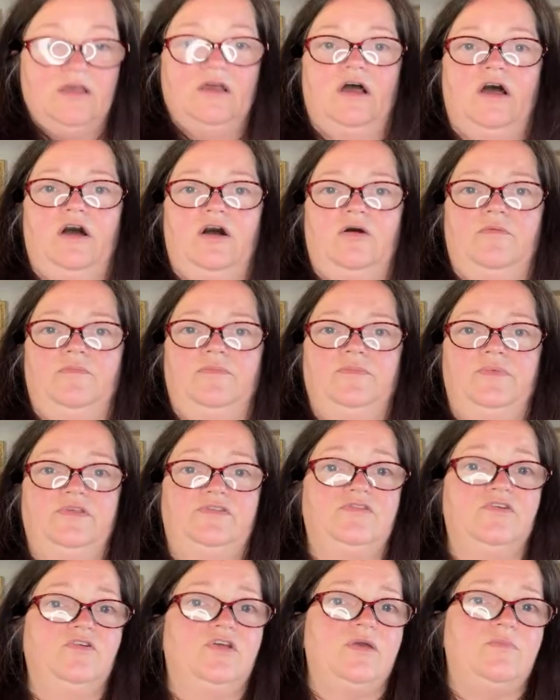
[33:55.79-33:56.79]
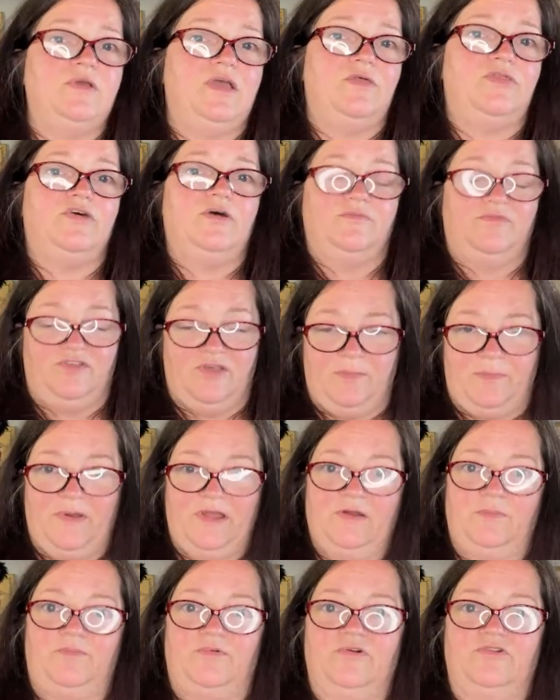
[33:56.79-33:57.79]
But do give me a thumbs up.
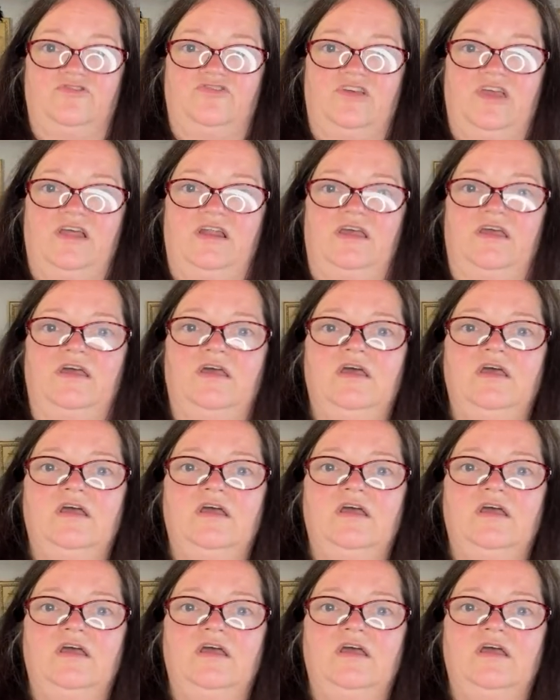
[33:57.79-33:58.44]
I'd appreciate it.